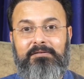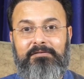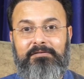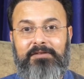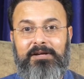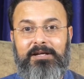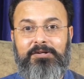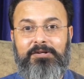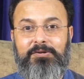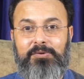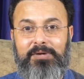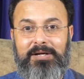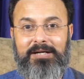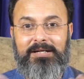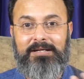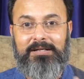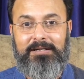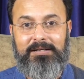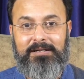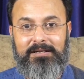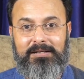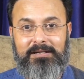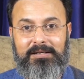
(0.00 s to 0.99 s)
where you
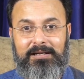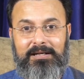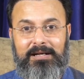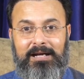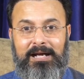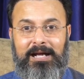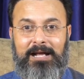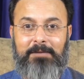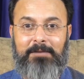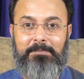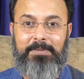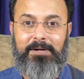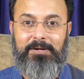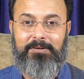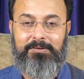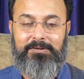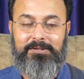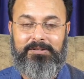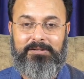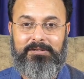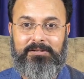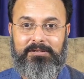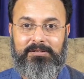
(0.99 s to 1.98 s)
can help
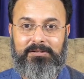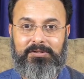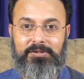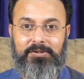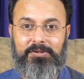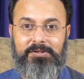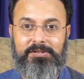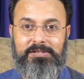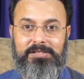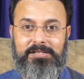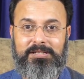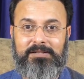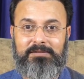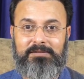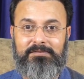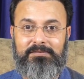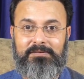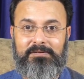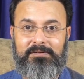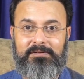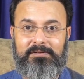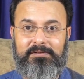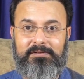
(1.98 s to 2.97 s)
out yourself.